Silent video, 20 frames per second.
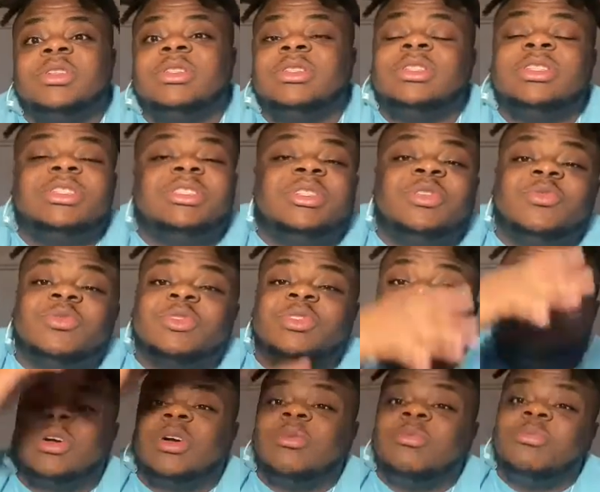this shit was
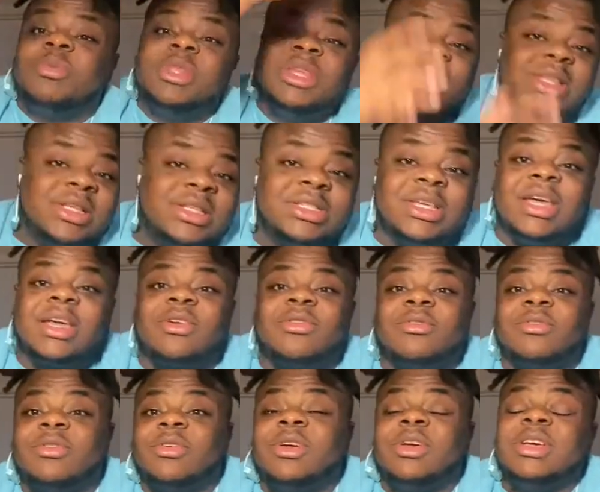completely
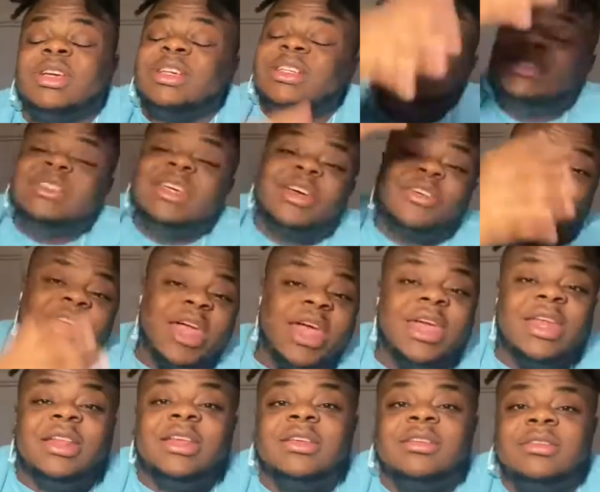
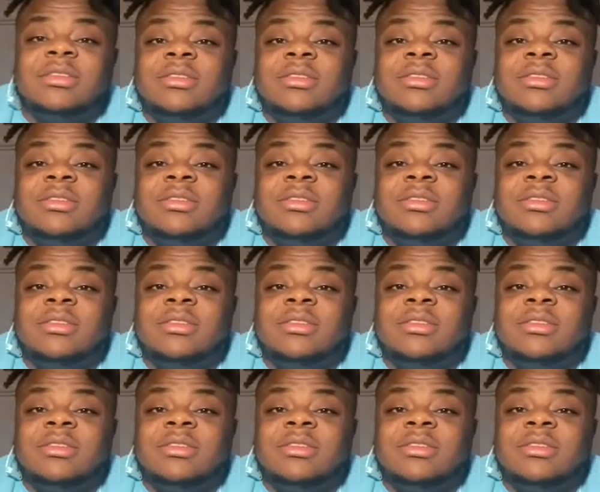segregated.